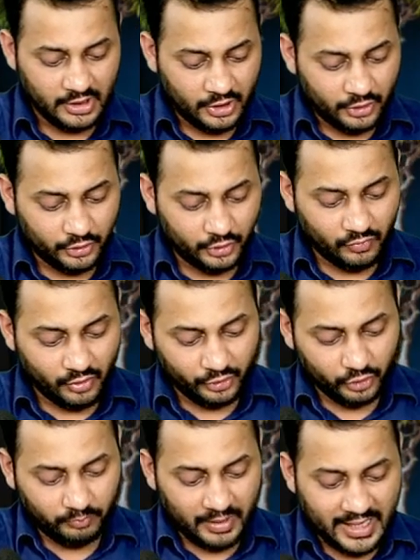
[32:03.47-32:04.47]
You want
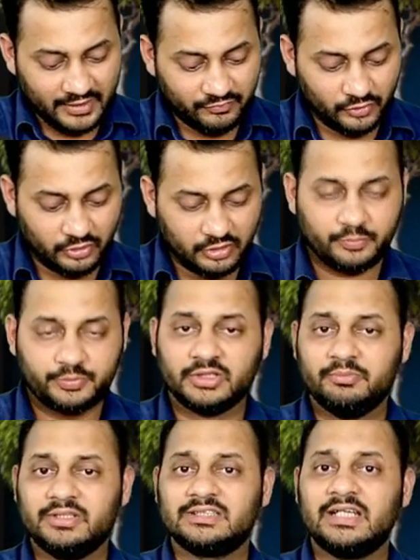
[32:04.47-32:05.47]
to buy floor
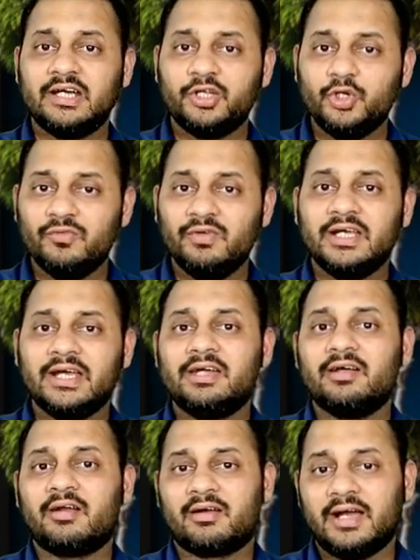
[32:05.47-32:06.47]
option means that you will get
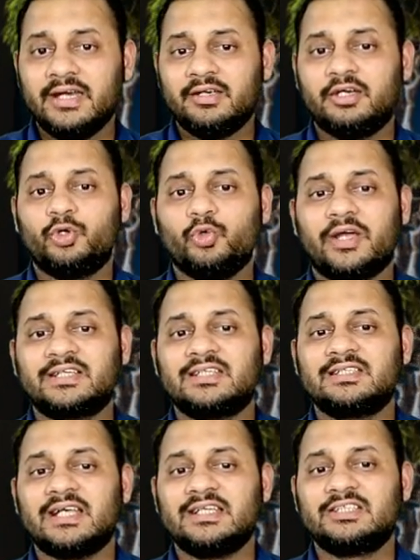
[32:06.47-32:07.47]
a right to
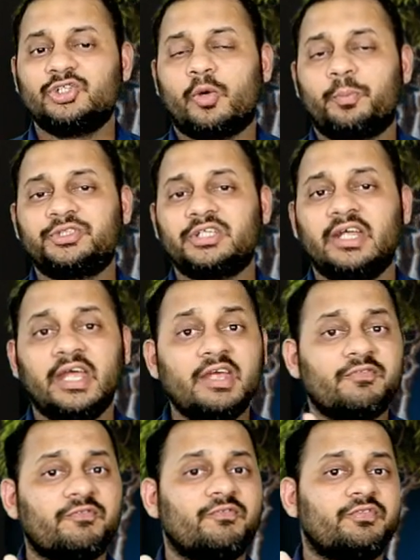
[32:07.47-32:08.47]
exercise the option
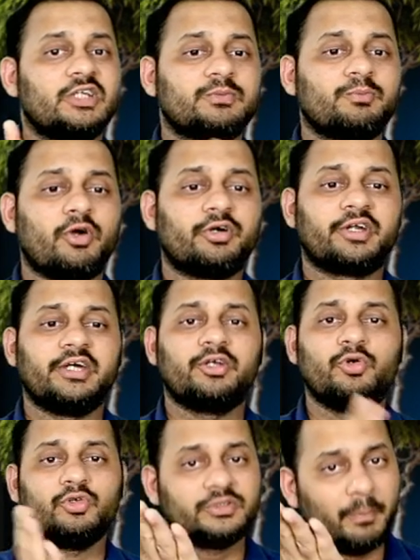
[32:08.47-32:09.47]
if the spot rate
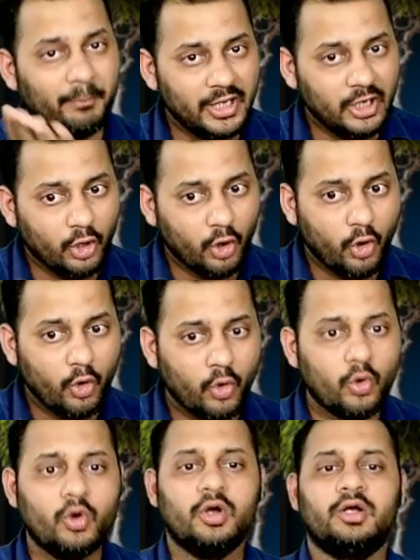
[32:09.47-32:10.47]
goes
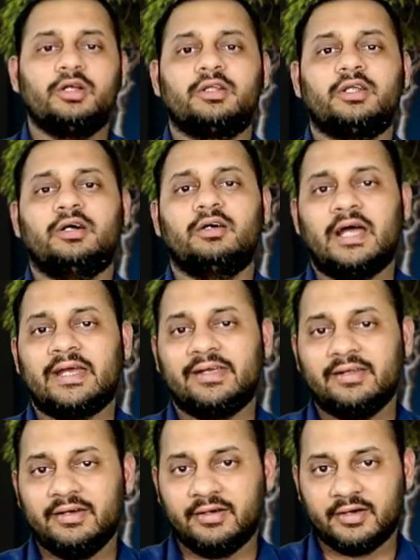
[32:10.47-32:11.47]
below the
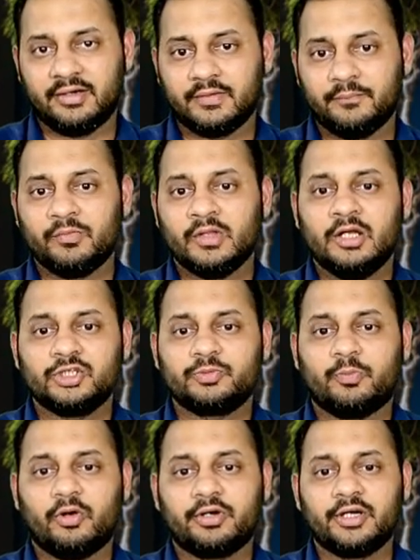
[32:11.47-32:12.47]
agreed rate.
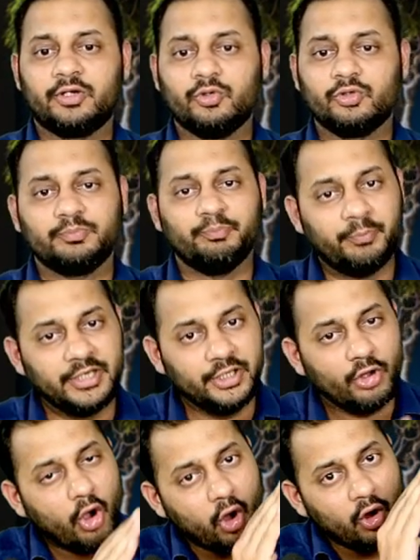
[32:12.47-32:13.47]
Spot rate goes
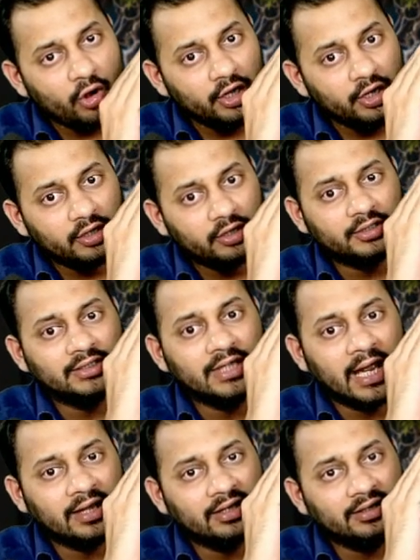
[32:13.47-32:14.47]
beyond the
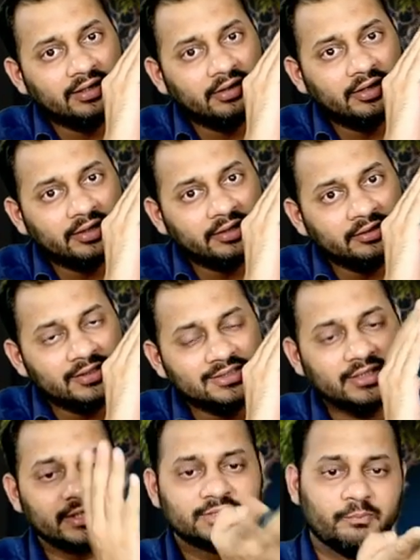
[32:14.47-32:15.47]
agreed rate in this
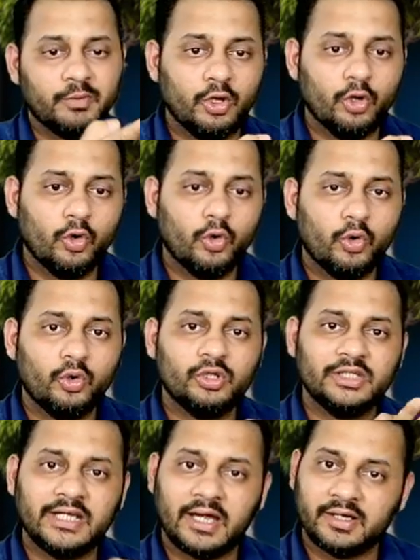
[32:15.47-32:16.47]
case, below
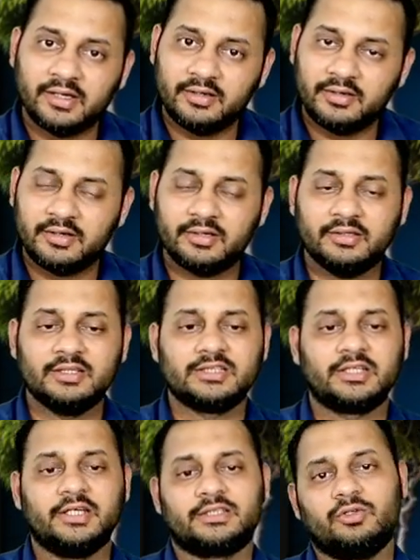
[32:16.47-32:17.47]
the agreed rate in this
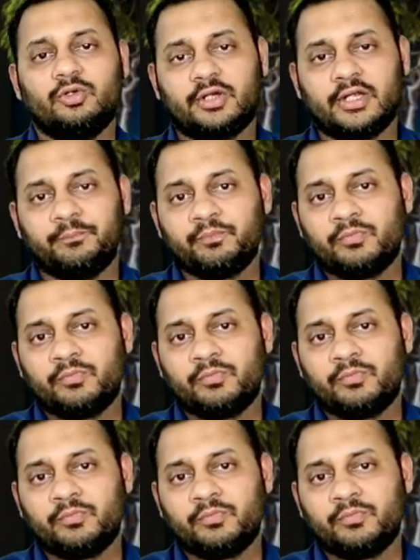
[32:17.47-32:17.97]
case. Okay.